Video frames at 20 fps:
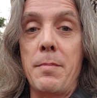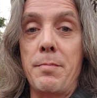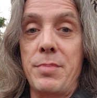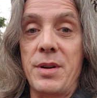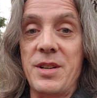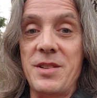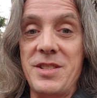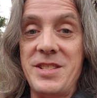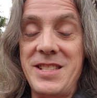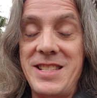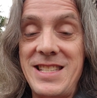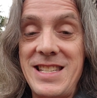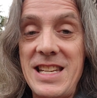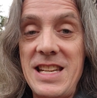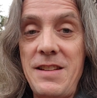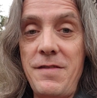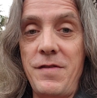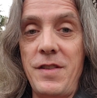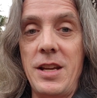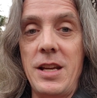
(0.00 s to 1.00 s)

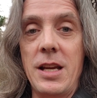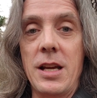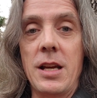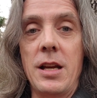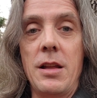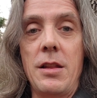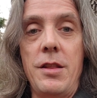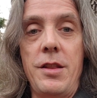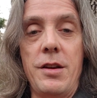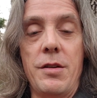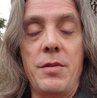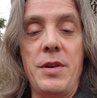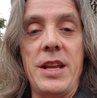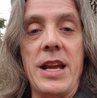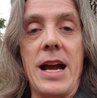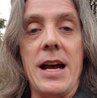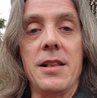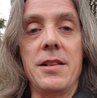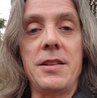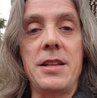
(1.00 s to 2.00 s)
perceiving their
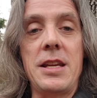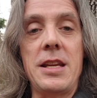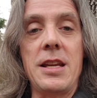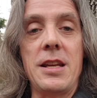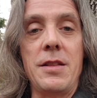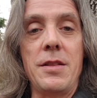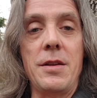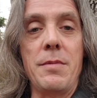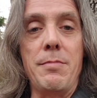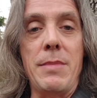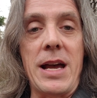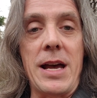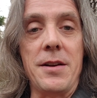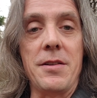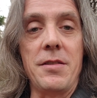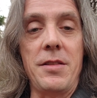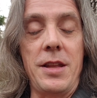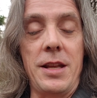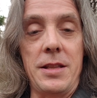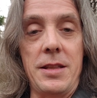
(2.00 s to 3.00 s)
reality in the
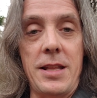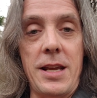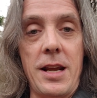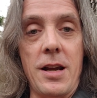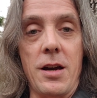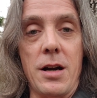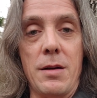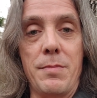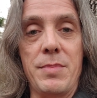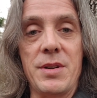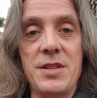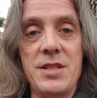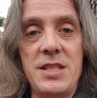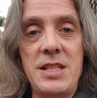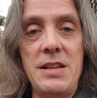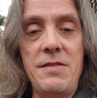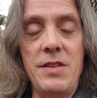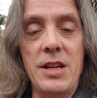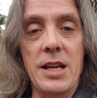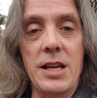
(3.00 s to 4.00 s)
manner that they are
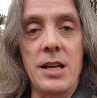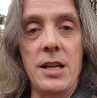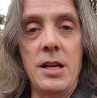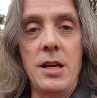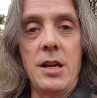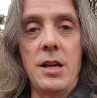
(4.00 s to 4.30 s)
perceiving it.